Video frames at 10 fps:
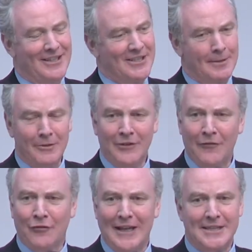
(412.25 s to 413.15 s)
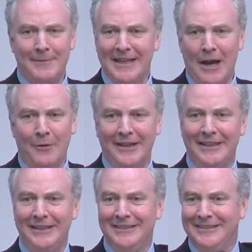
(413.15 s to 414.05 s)
some of our friends may not want
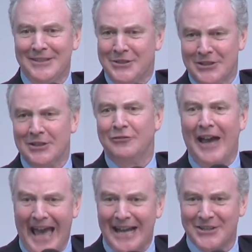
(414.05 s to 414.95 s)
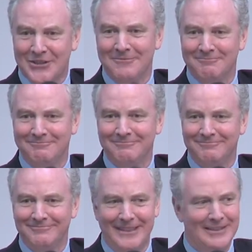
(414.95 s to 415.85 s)
to listen to the
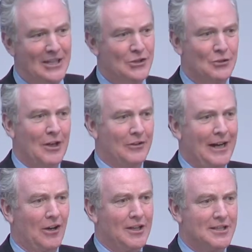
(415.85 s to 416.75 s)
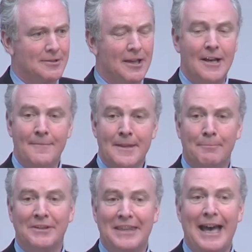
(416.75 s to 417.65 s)
facts in this or other areas,
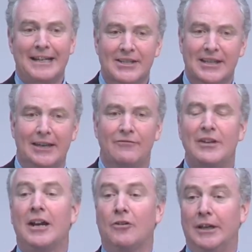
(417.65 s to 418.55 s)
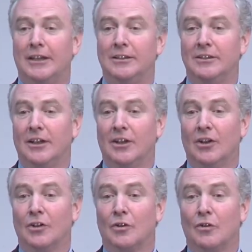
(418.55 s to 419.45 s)
but that is a very
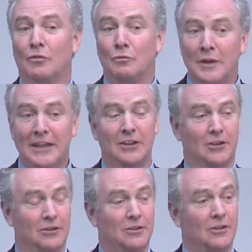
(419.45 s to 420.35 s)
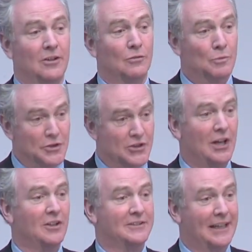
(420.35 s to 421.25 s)
real
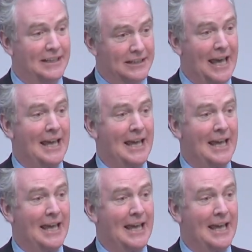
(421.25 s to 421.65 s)
result and